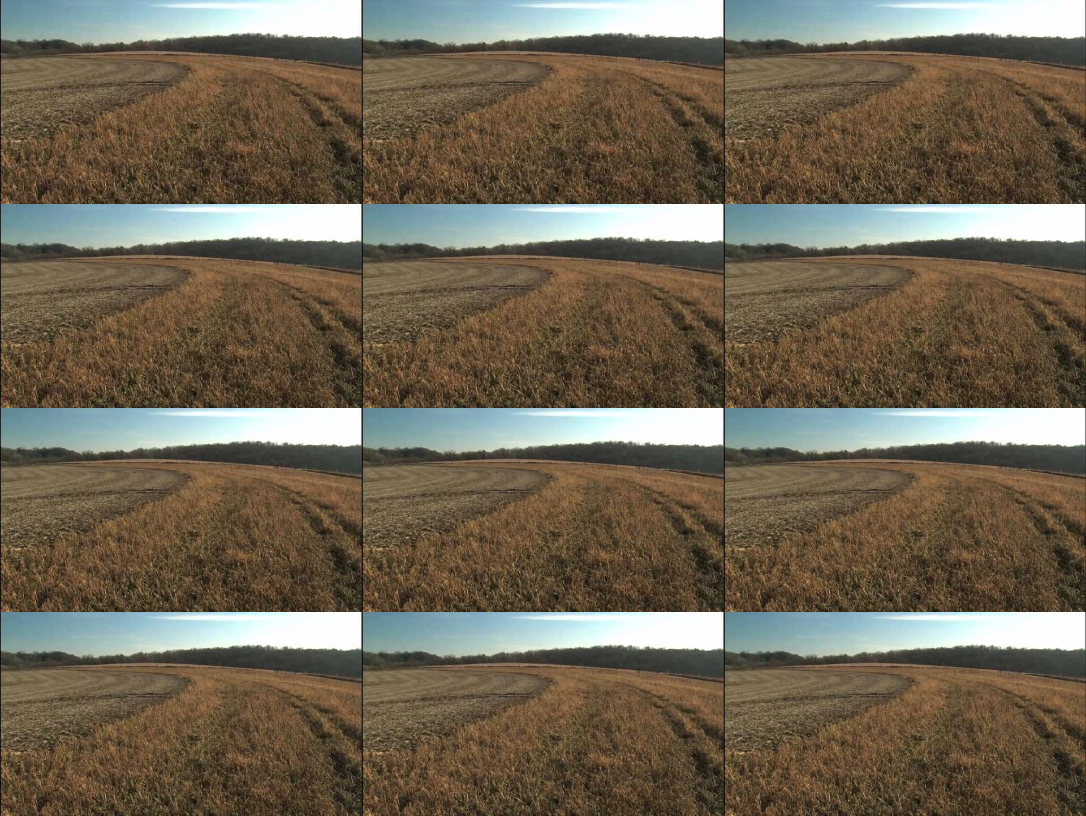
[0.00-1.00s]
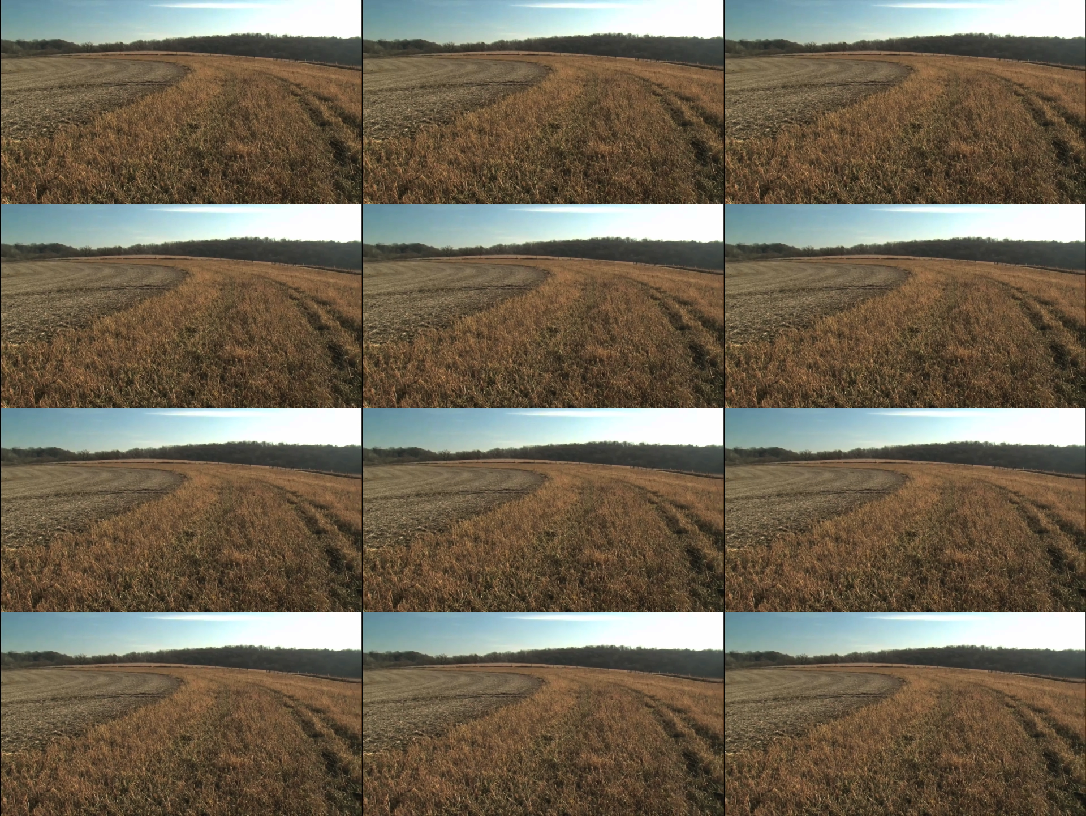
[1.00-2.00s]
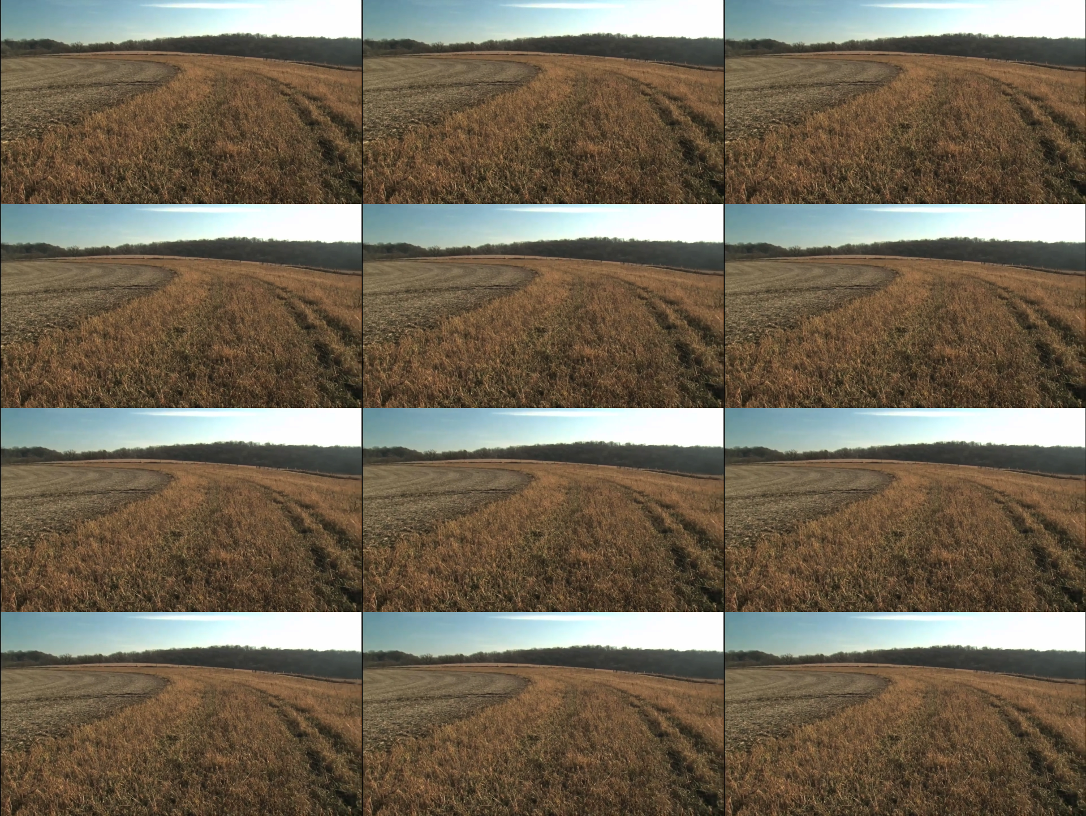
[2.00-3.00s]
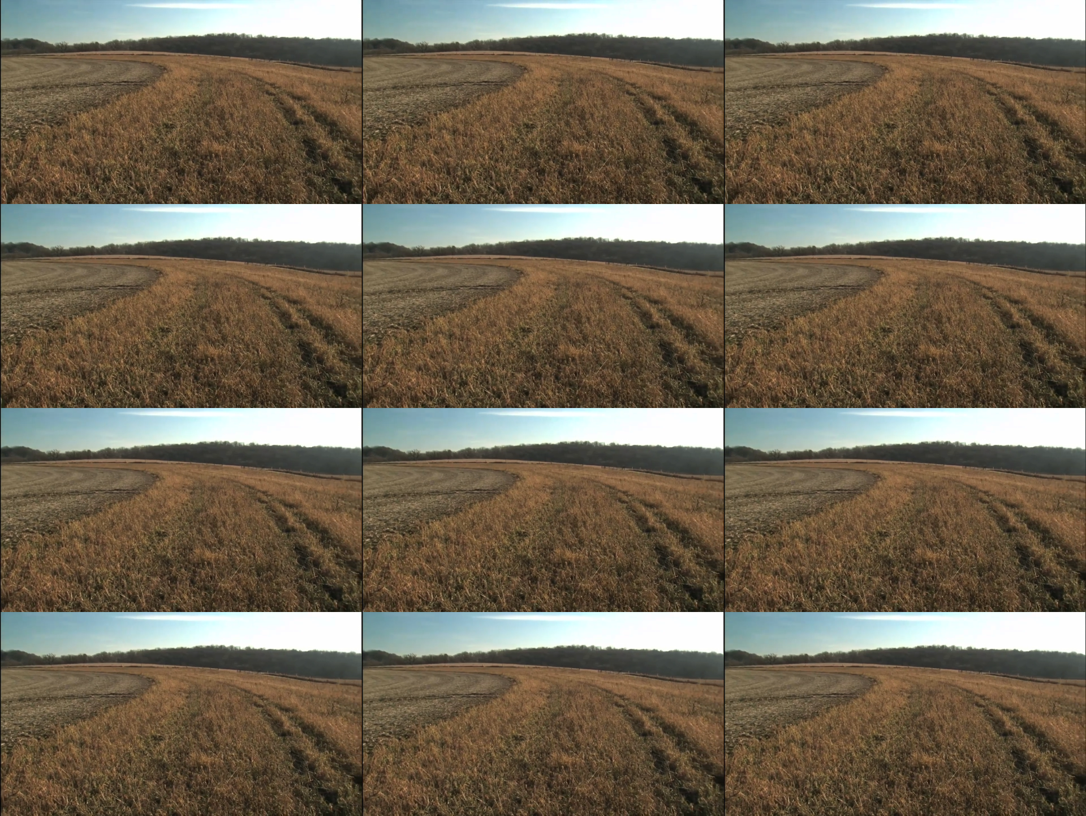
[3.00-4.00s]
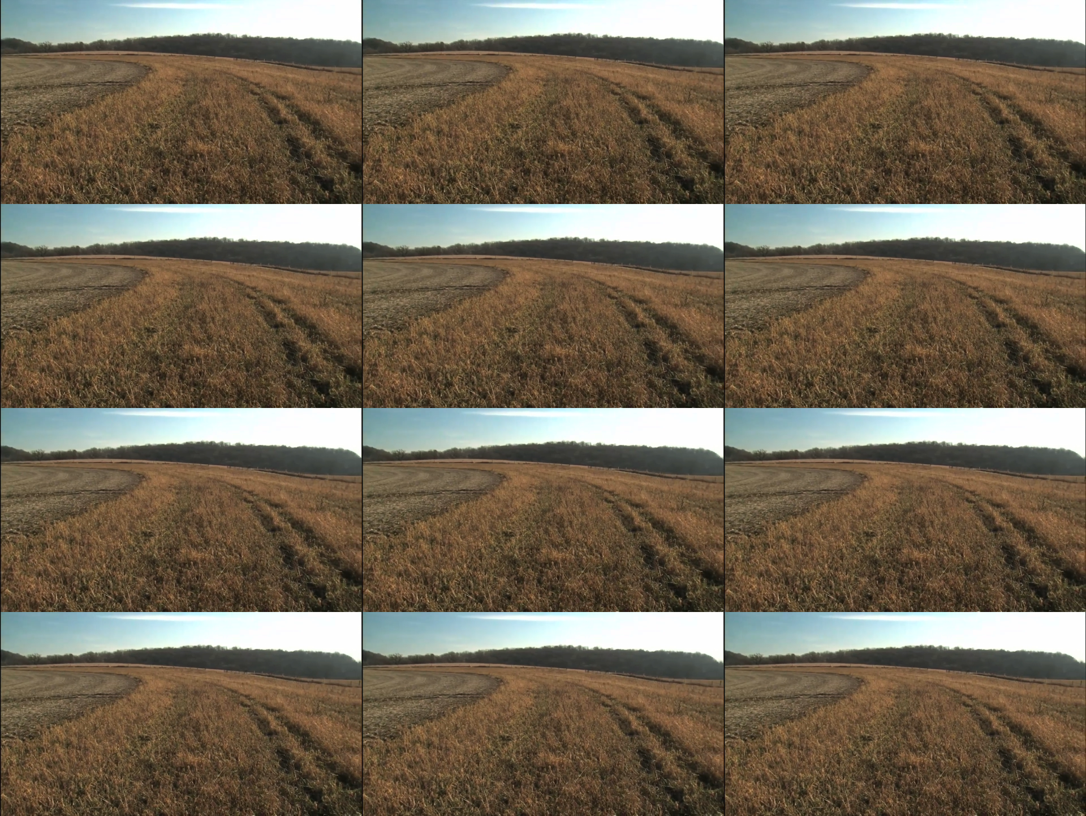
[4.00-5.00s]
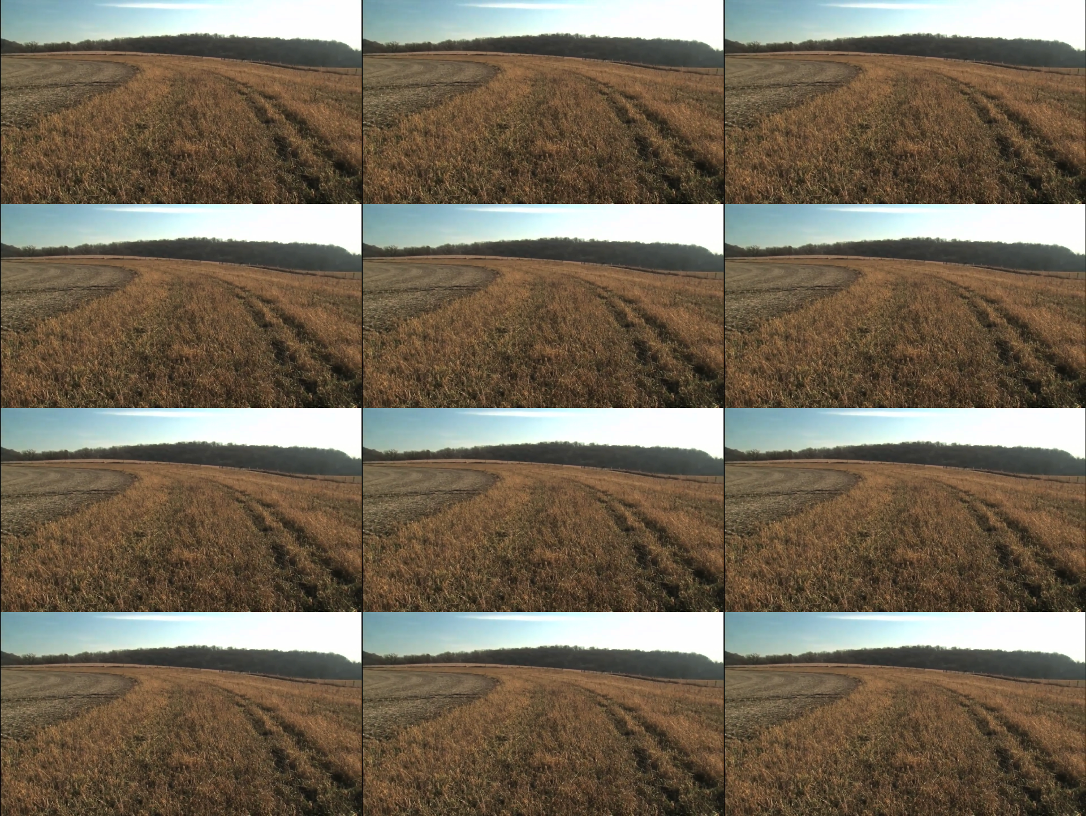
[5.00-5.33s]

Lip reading: (no speaker visible)